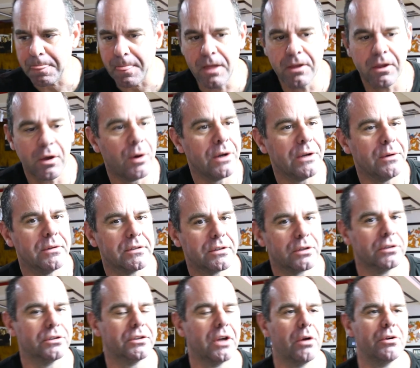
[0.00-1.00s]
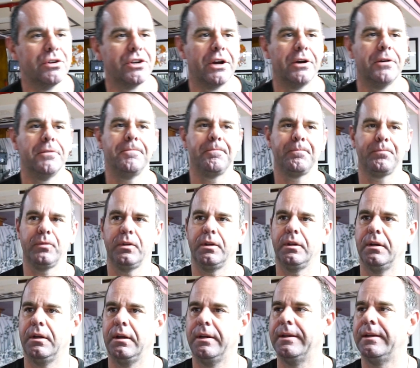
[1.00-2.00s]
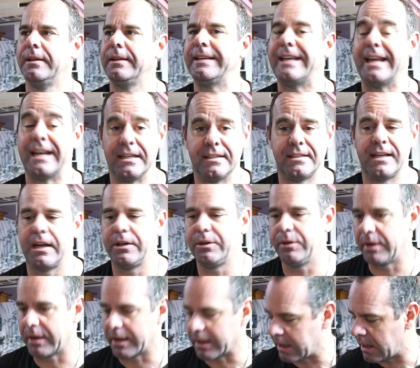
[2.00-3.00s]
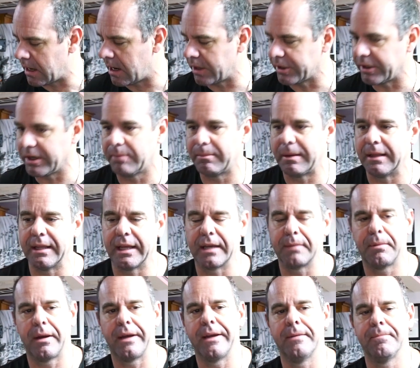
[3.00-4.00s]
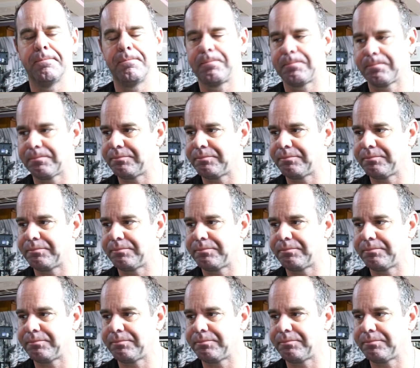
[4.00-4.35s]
going to his little dojo, getting tattooed. I got a Hanya on my leg by him.